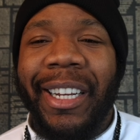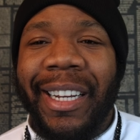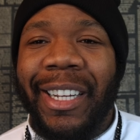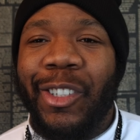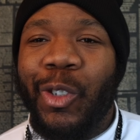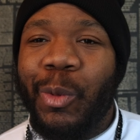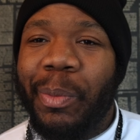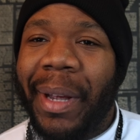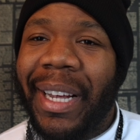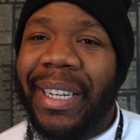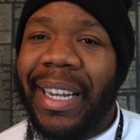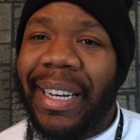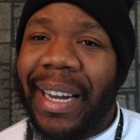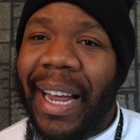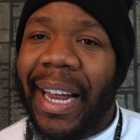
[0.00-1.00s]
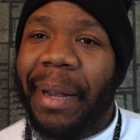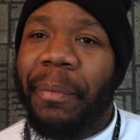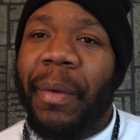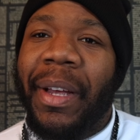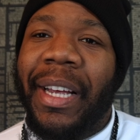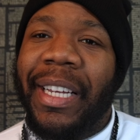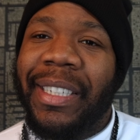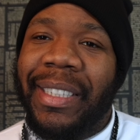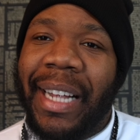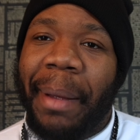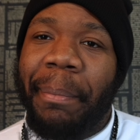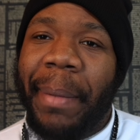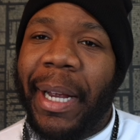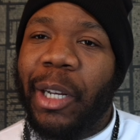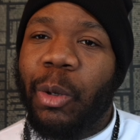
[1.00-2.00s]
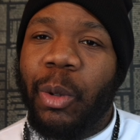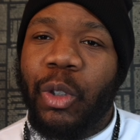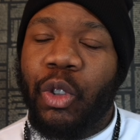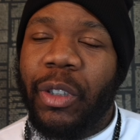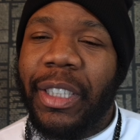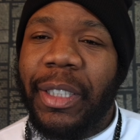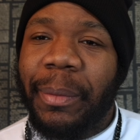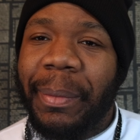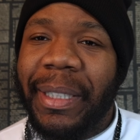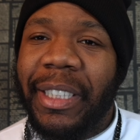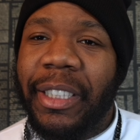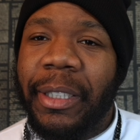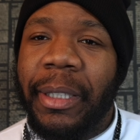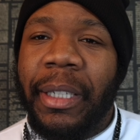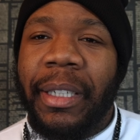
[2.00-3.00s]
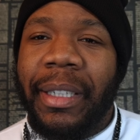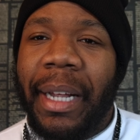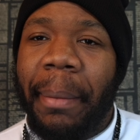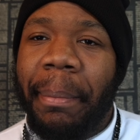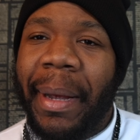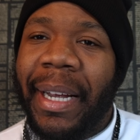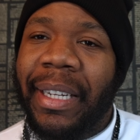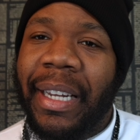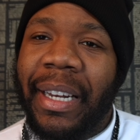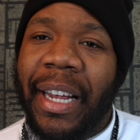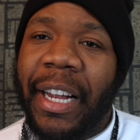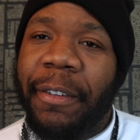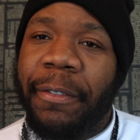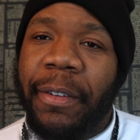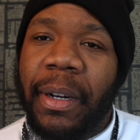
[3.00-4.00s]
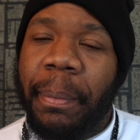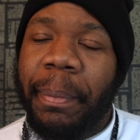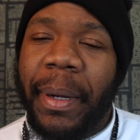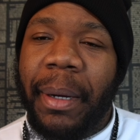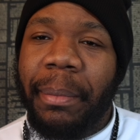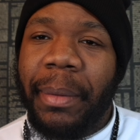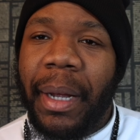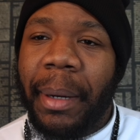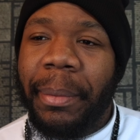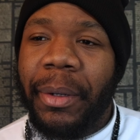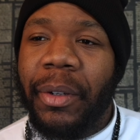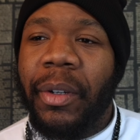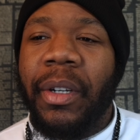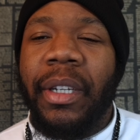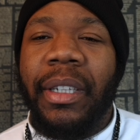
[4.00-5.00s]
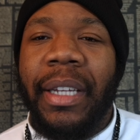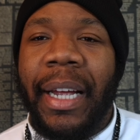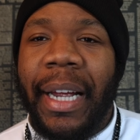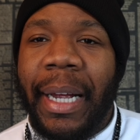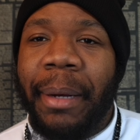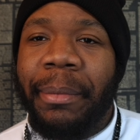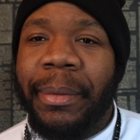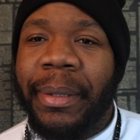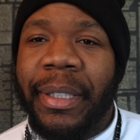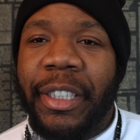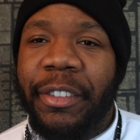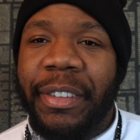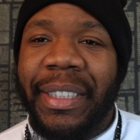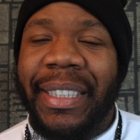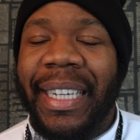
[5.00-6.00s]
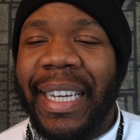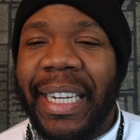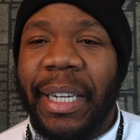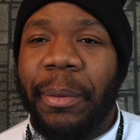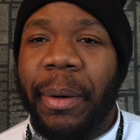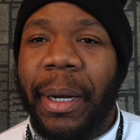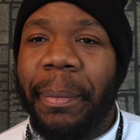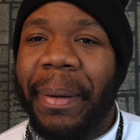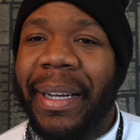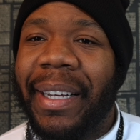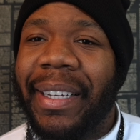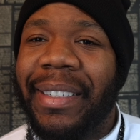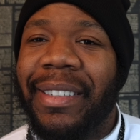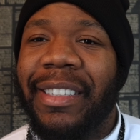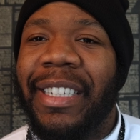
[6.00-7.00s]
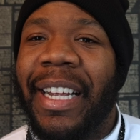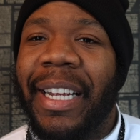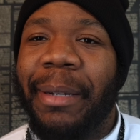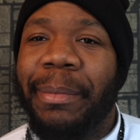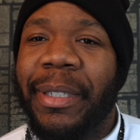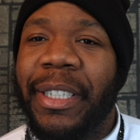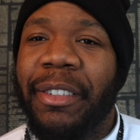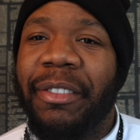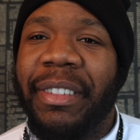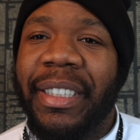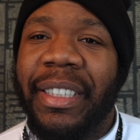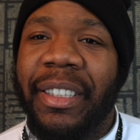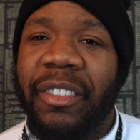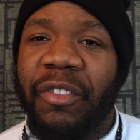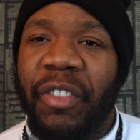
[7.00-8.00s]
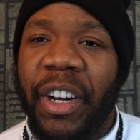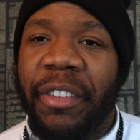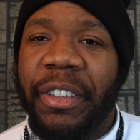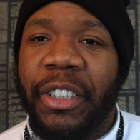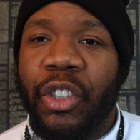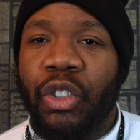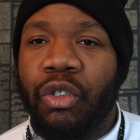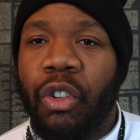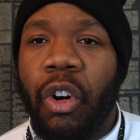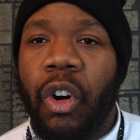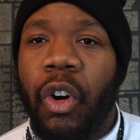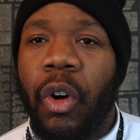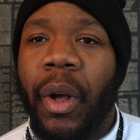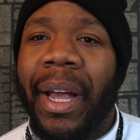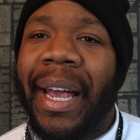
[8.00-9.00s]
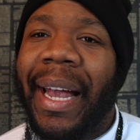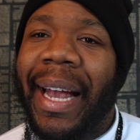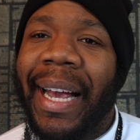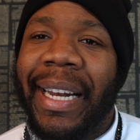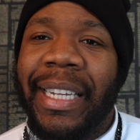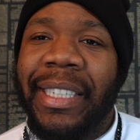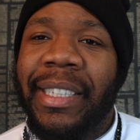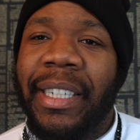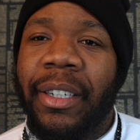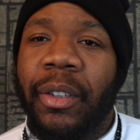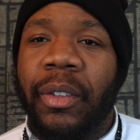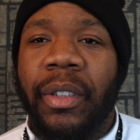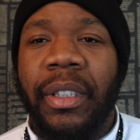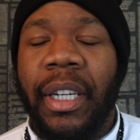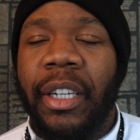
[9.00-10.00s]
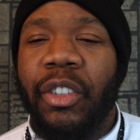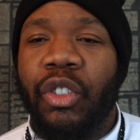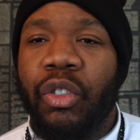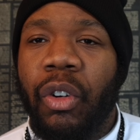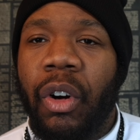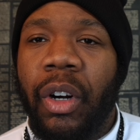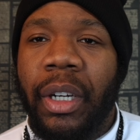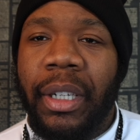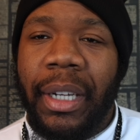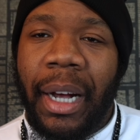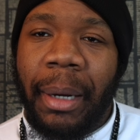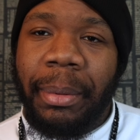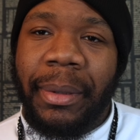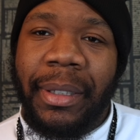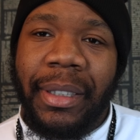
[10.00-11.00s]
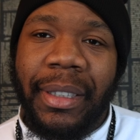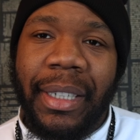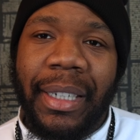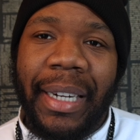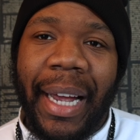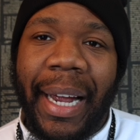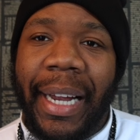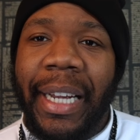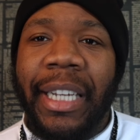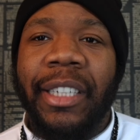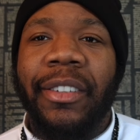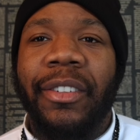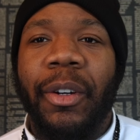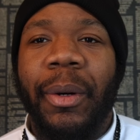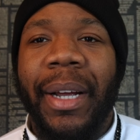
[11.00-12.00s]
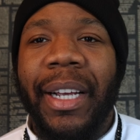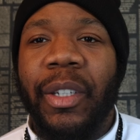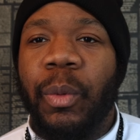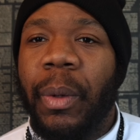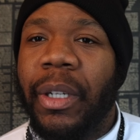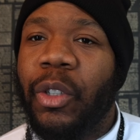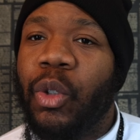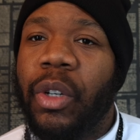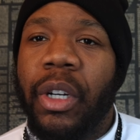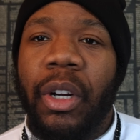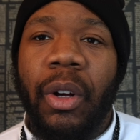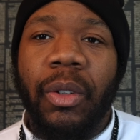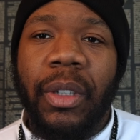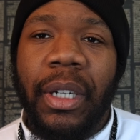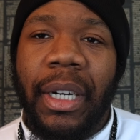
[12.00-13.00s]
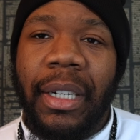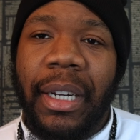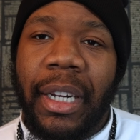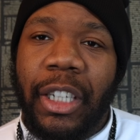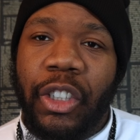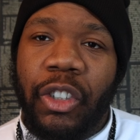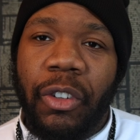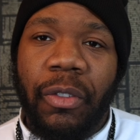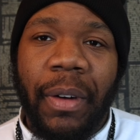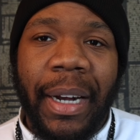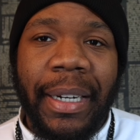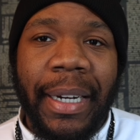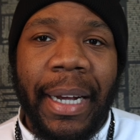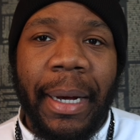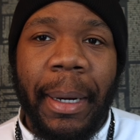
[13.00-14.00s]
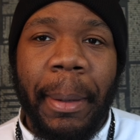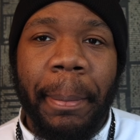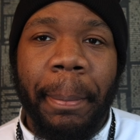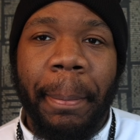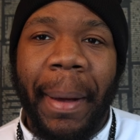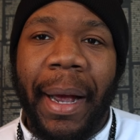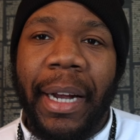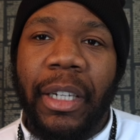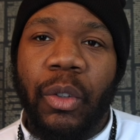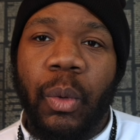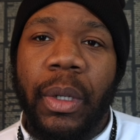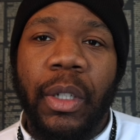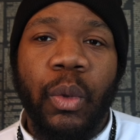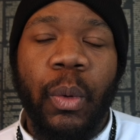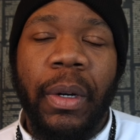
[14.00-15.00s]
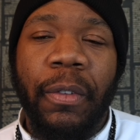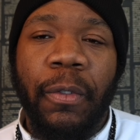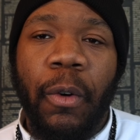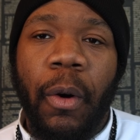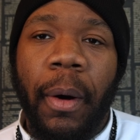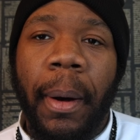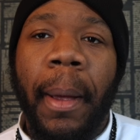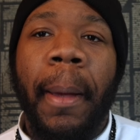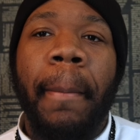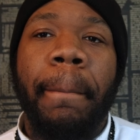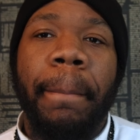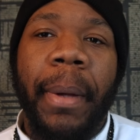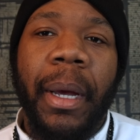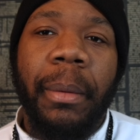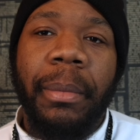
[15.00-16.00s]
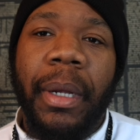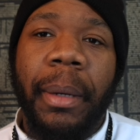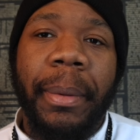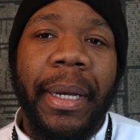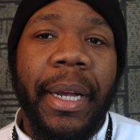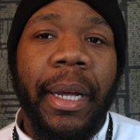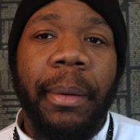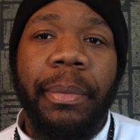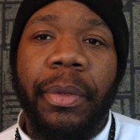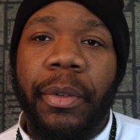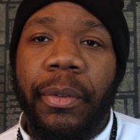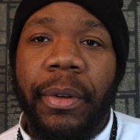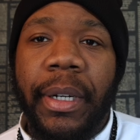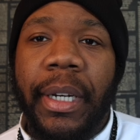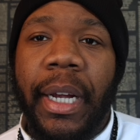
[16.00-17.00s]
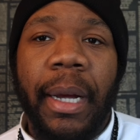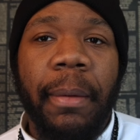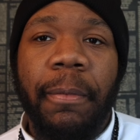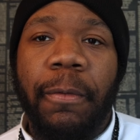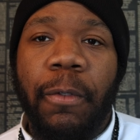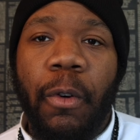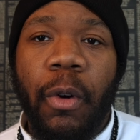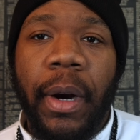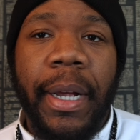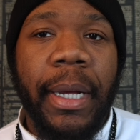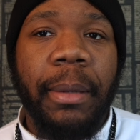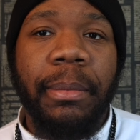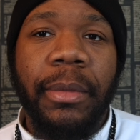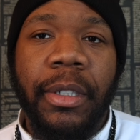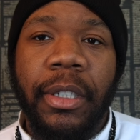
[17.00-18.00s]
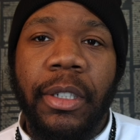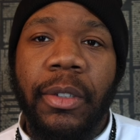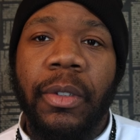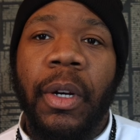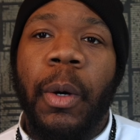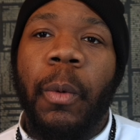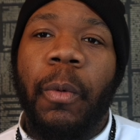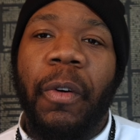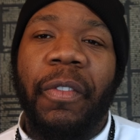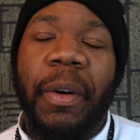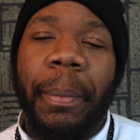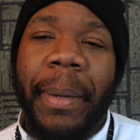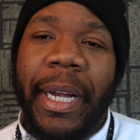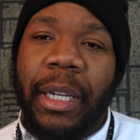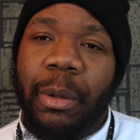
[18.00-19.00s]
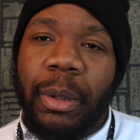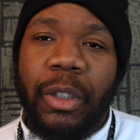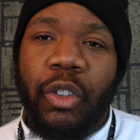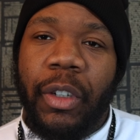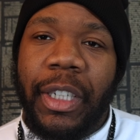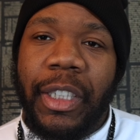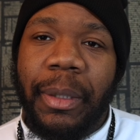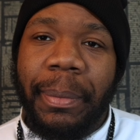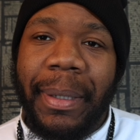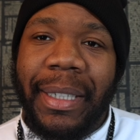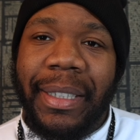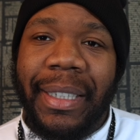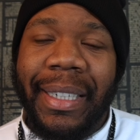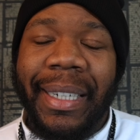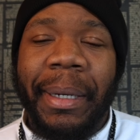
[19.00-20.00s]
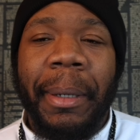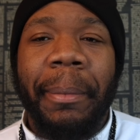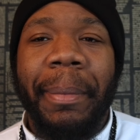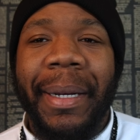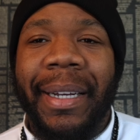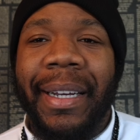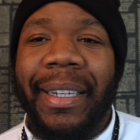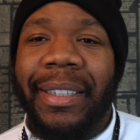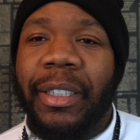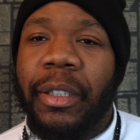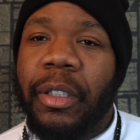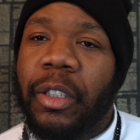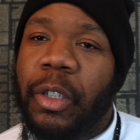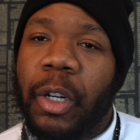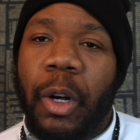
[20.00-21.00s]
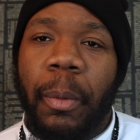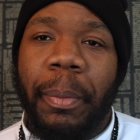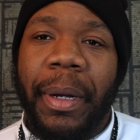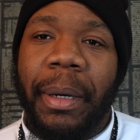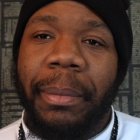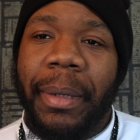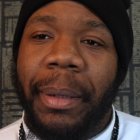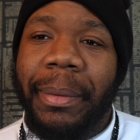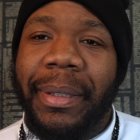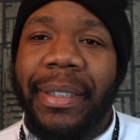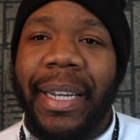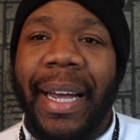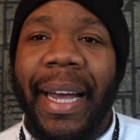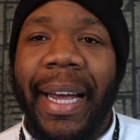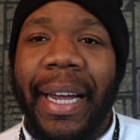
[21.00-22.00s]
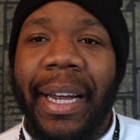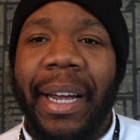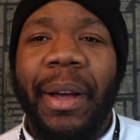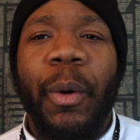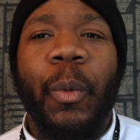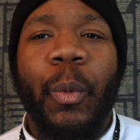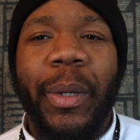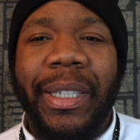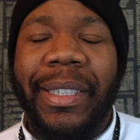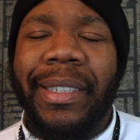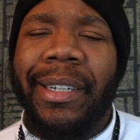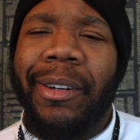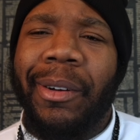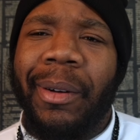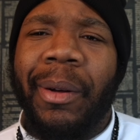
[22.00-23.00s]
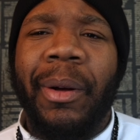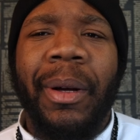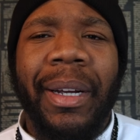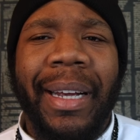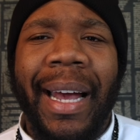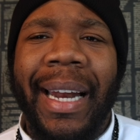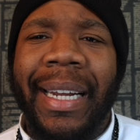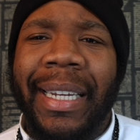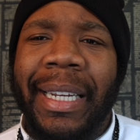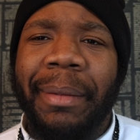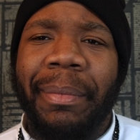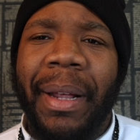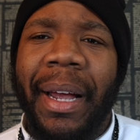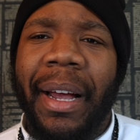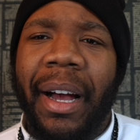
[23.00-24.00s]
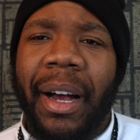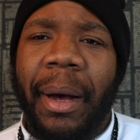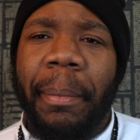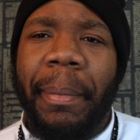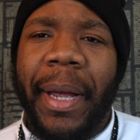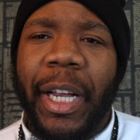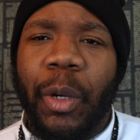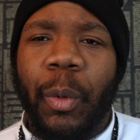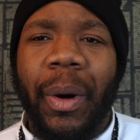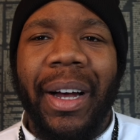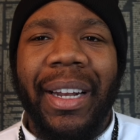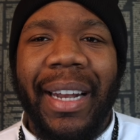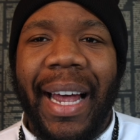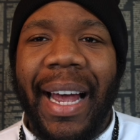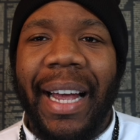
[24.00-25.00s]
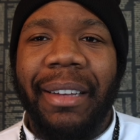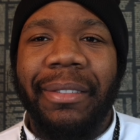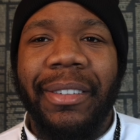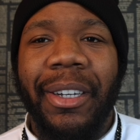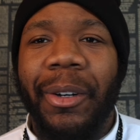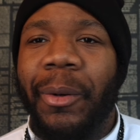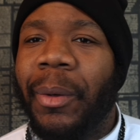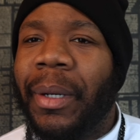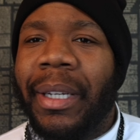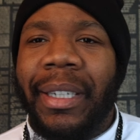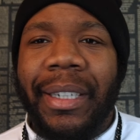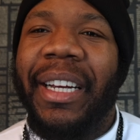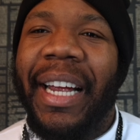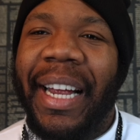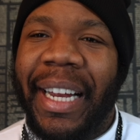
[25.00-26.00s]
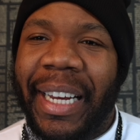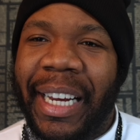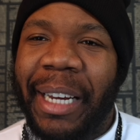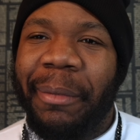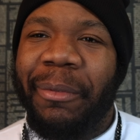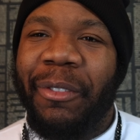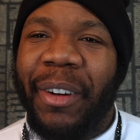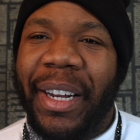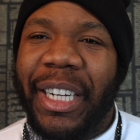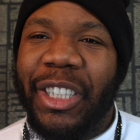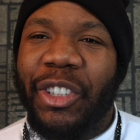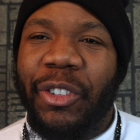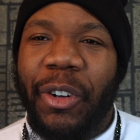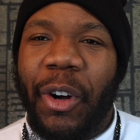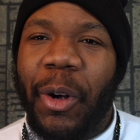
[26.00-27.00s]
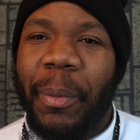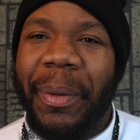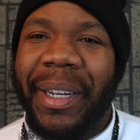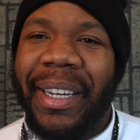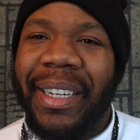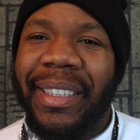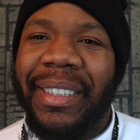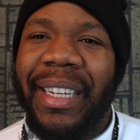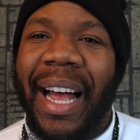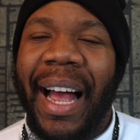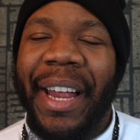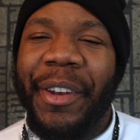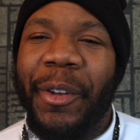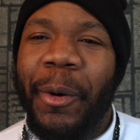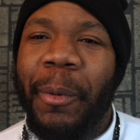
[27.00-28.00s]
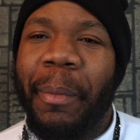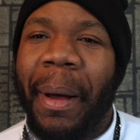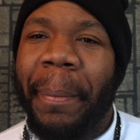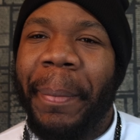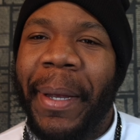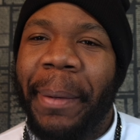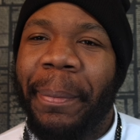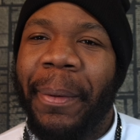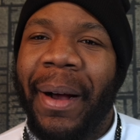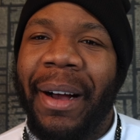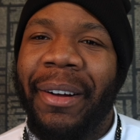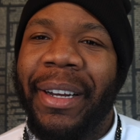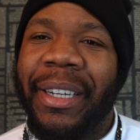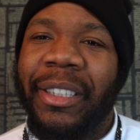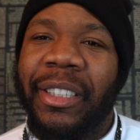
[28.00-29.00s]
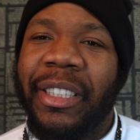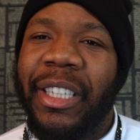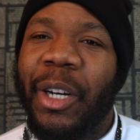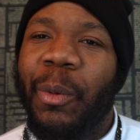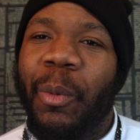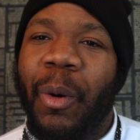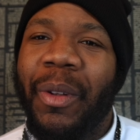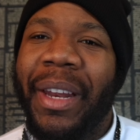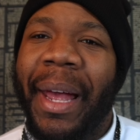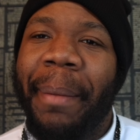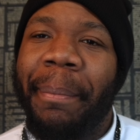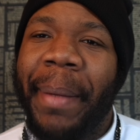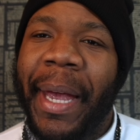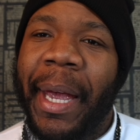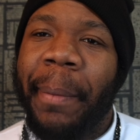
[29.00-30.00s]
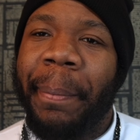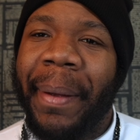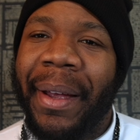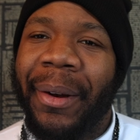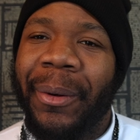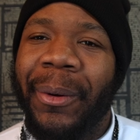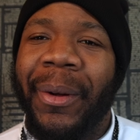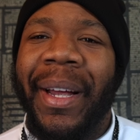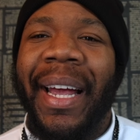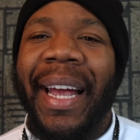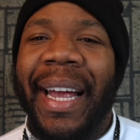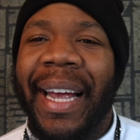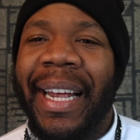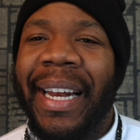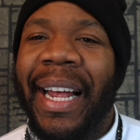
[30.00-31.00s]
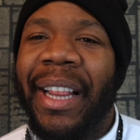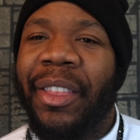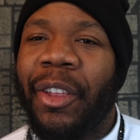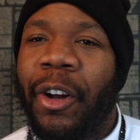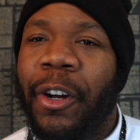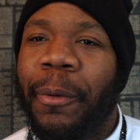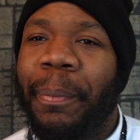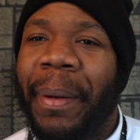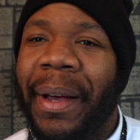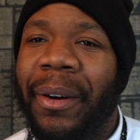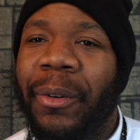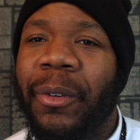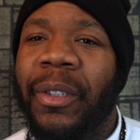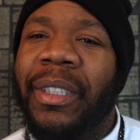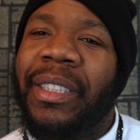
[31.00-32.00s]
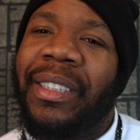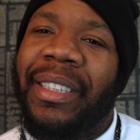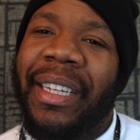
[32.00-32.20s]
Guess who made the name? It's that manual transmission that made the name for the BMW, the M series anyway, because the M series is very strong and it's still staying strong up to today. So guess what? You can go to the dealership right now and buy 2024 BMW M3, M4, M2, with a manual transmission because you know BMW said, hey, we still got to keep that uh, manual alive. So and keep running strong because I know my people out here still want that man pedal and that third pedal.